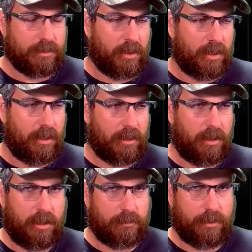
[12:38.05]
So
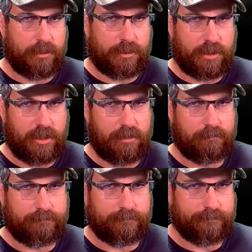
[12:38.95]
I don't
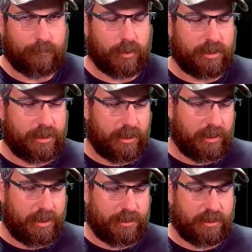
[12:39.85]
understand what the
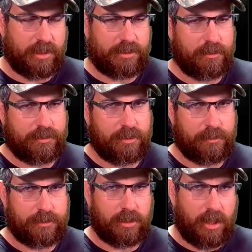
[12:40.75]
deal is unless there's
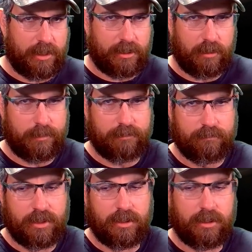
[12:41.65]
another delay coming,